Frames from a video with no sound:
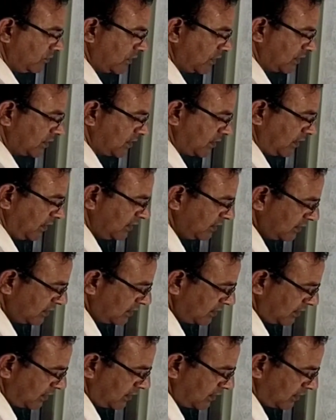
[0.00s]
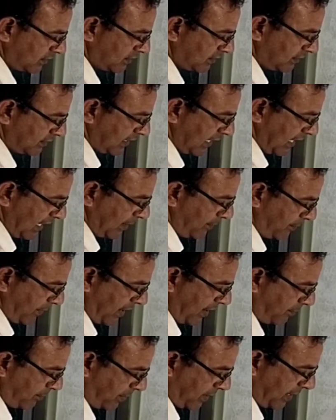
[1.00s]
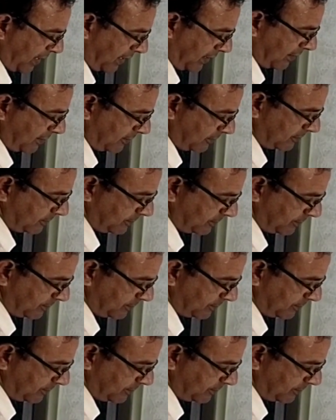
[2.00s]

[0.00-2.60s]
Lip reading: This is the cell membrane.